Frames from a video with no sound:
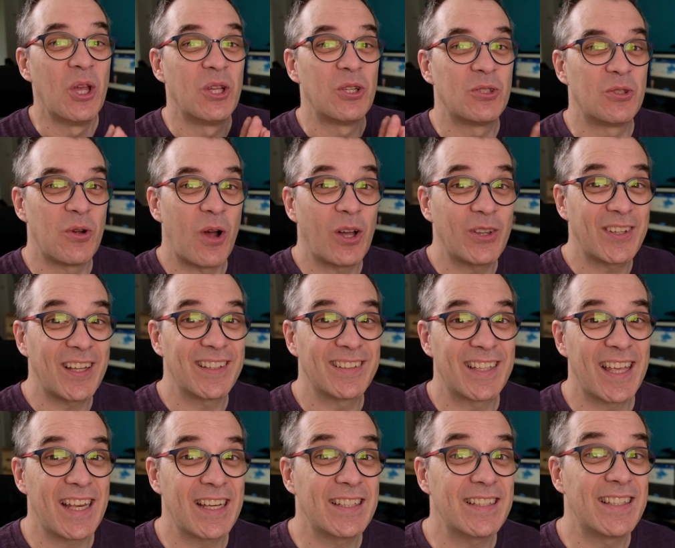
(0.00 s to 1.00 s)
to
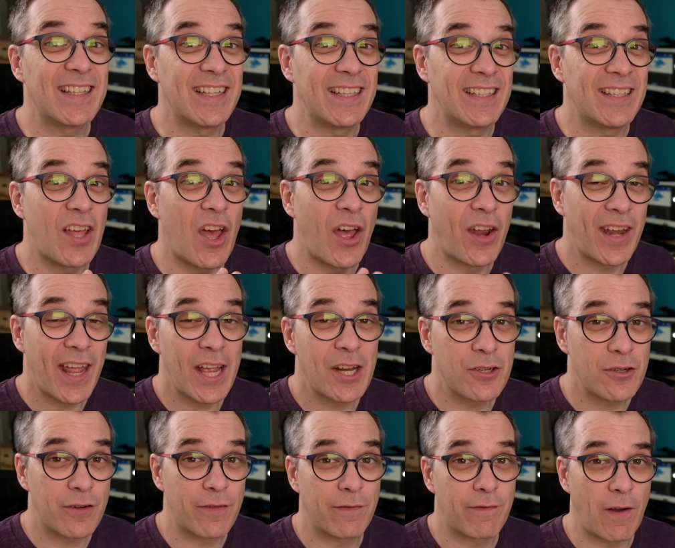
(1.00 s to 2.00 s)
authenticate it in an
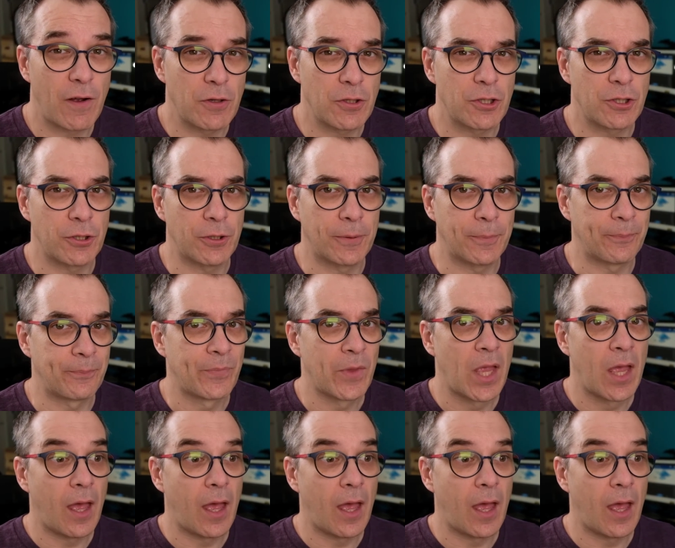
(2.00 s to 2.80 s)
Azure function.